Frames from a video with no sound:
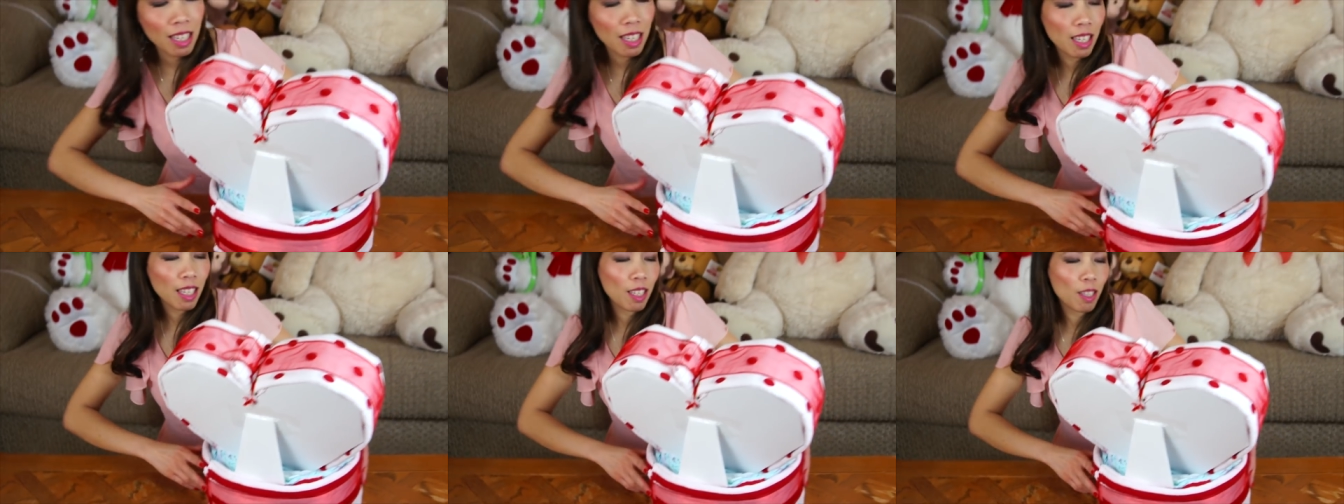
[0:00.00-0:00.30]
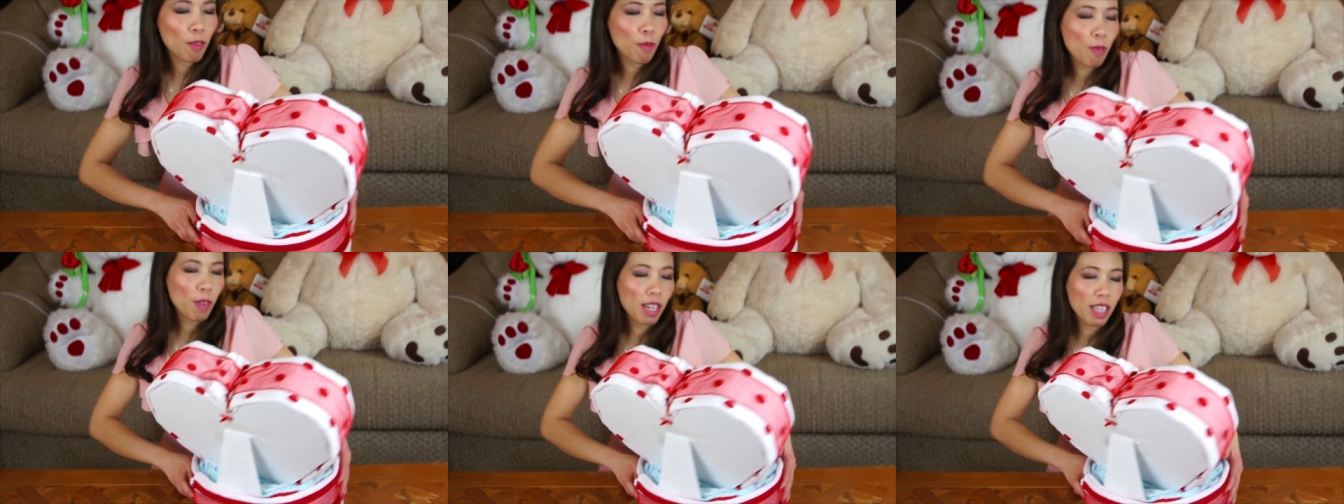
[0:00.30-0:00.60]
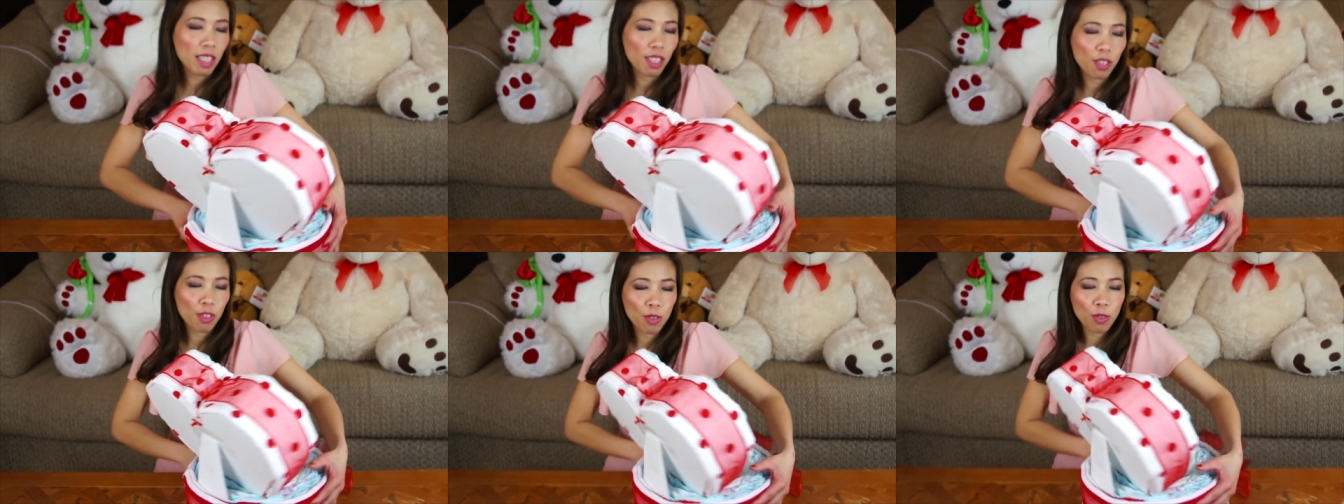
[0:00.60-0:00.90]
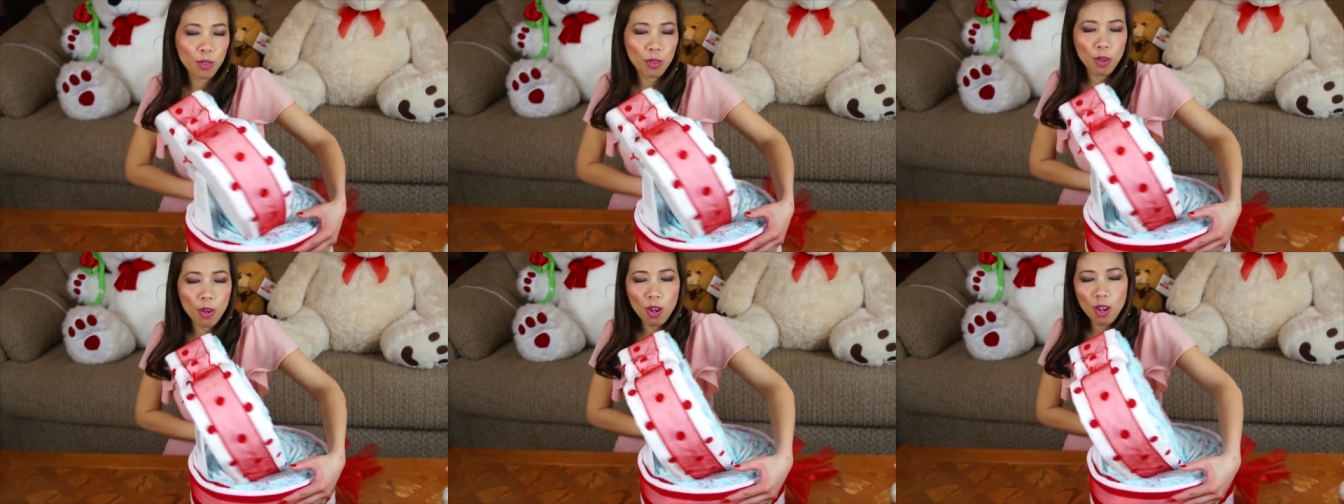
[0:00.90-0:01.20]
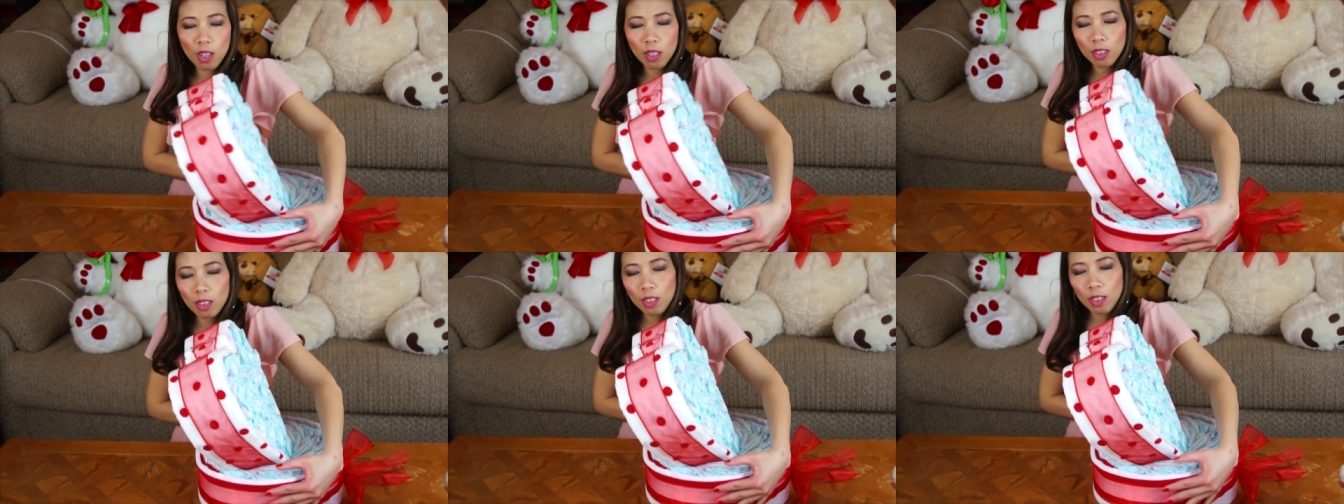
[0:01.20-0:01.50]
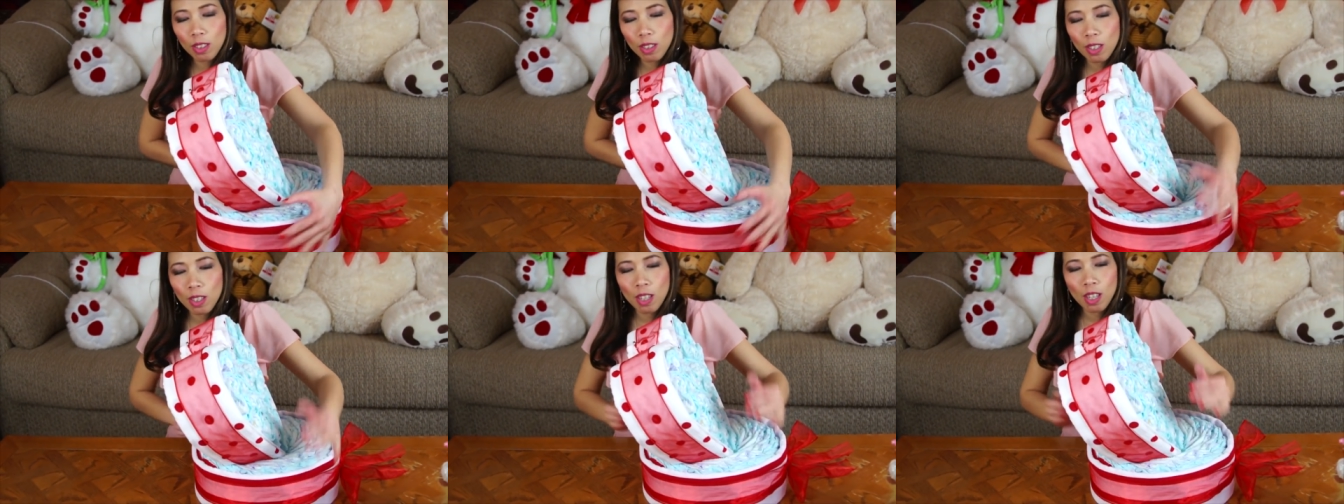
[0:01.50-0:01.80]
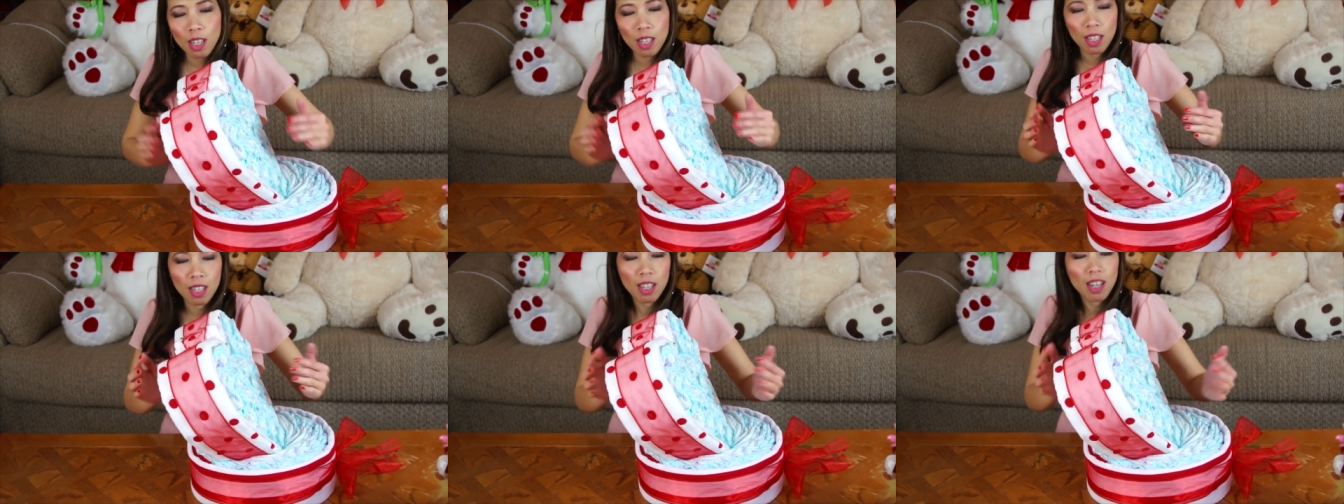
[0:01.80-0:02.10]
it's really strong
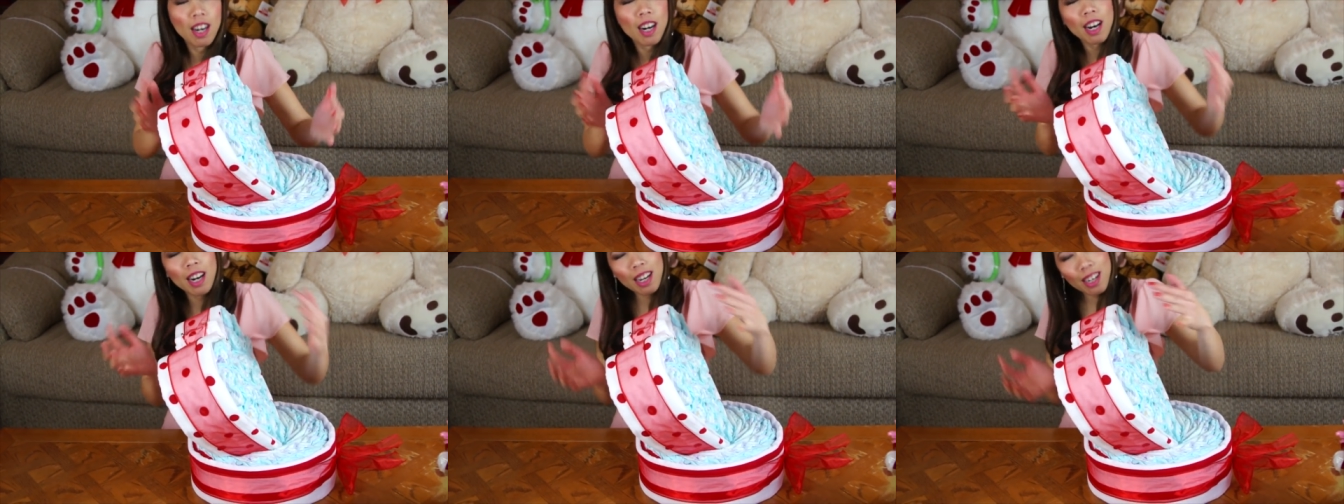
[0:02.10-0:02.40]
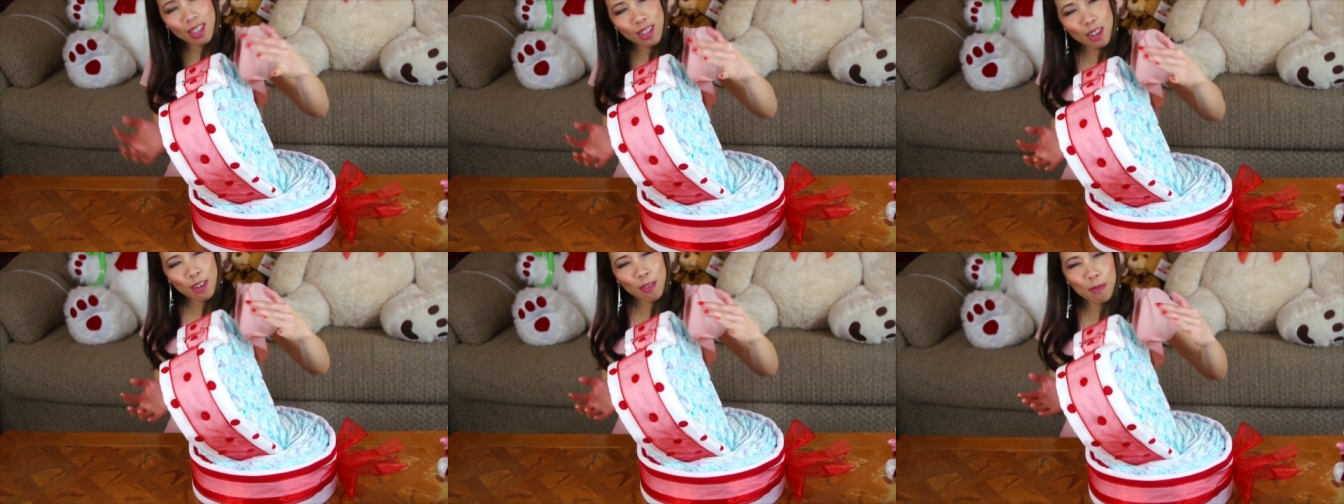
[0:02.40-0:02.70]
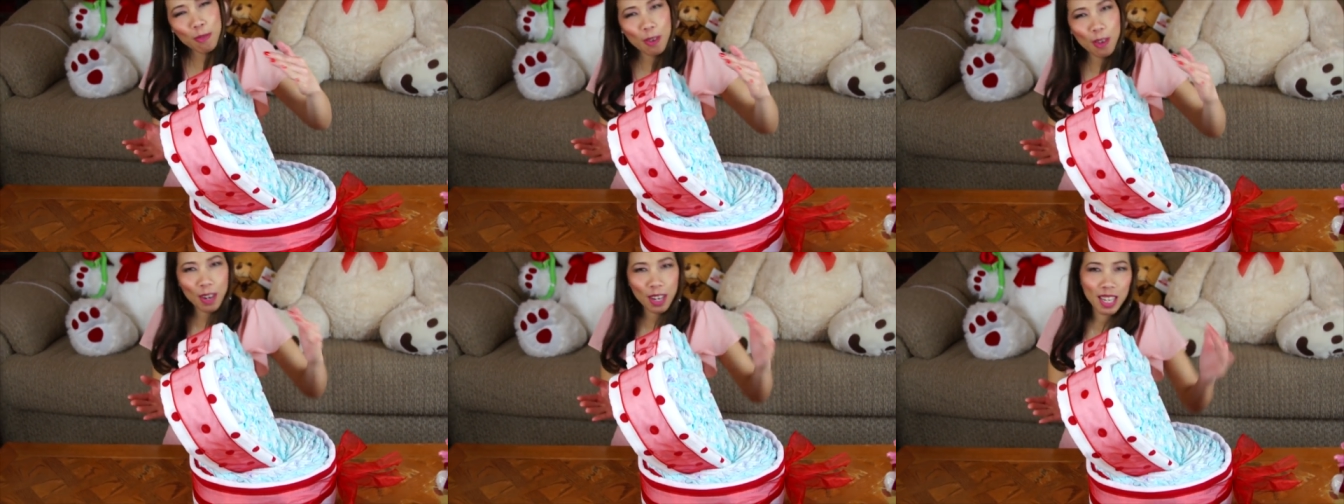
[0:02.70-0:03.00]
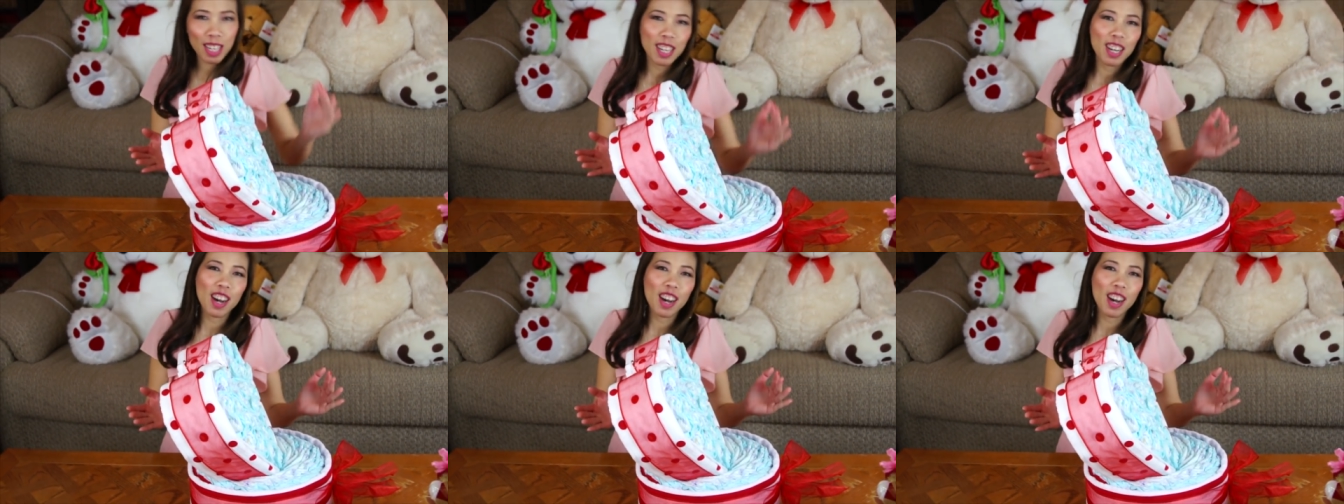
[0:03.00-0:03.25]
the heart not falling